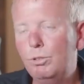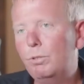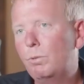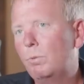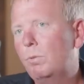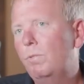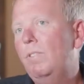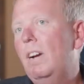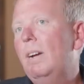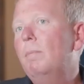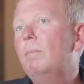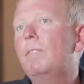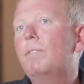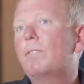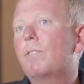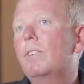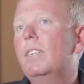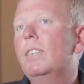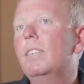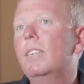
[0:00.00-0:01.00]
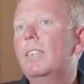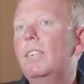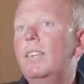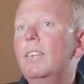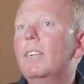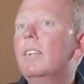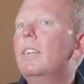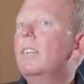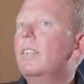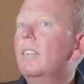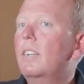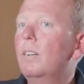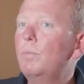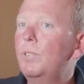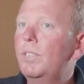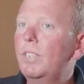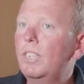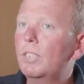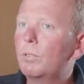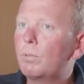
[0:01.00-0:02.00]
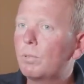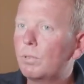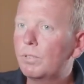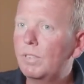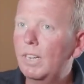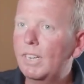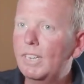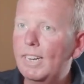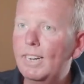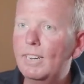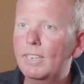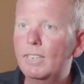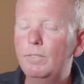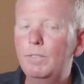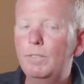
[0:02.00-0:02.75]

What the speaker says: You know, we're family friendly, come see us, we're gonna take care